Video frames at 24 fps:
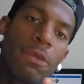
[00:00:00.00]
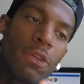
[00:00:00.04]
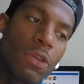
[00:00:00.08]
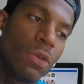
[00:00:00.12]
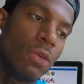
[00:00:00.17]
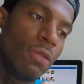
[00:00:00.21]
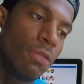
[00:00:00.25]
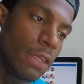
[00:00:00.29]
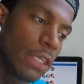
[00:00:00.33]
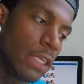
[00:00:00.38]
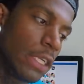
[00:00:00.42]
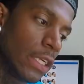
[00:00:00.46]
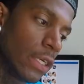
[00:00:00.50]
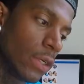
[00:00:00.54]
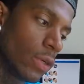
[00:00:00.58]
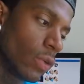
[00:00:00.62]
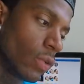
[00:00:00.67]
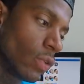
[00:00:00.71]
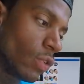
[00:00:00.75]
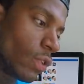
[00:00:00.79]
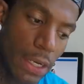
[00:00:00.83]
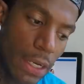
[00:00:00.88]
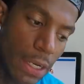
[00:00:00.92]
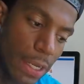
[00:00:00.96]
2
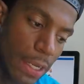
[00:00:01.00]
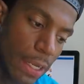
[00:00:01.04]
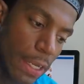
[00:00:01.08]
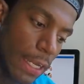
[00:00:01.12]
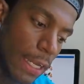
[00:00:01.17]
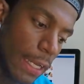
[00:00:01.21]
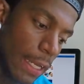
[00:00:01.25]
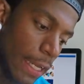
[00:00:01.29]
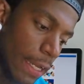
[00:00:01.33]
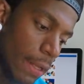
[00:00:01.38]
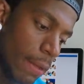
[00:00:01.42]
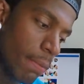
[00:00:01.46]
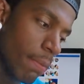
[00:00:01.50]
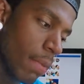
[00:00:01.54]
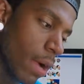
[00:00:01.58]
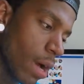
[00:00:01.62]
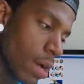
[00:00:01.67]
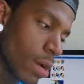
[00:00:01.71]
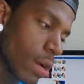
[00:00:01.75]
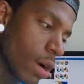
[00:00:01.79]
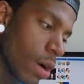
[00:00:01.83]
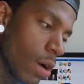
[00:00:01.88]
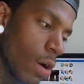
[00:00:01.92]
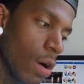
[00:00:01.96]
videos in my
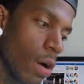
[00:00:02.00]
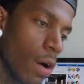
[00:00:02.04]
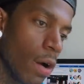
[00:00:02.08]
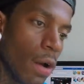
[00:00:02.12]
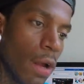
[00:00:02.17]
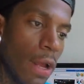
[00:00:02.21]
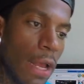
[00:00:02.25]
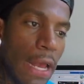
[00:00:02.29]
car.